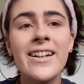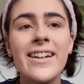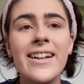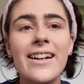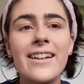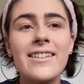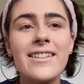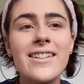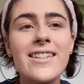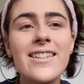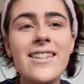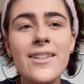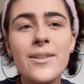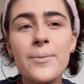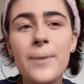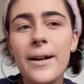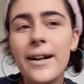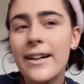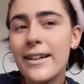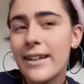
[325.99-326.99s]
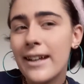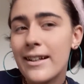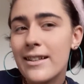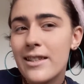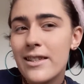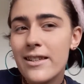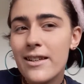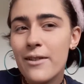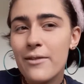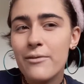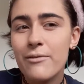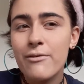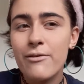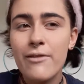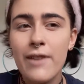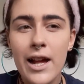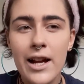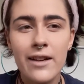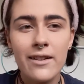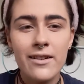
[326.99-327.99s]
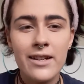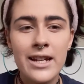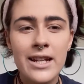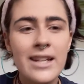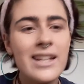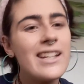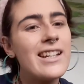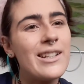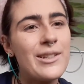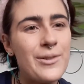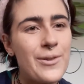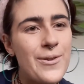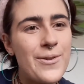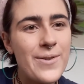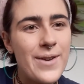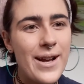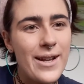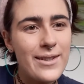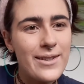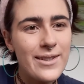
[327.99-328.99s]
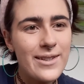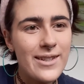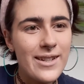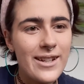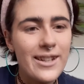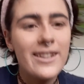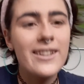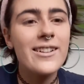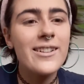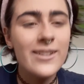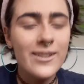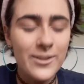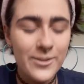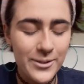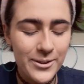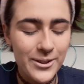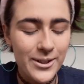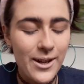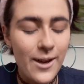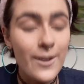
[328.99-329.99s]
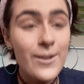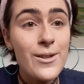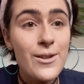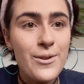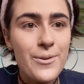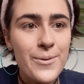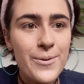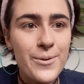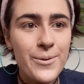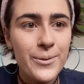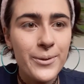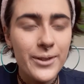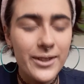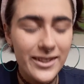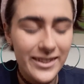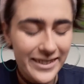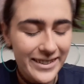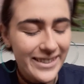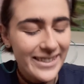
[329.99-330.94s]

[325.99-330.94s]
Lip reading: and this is where it gets very interesting or unusual.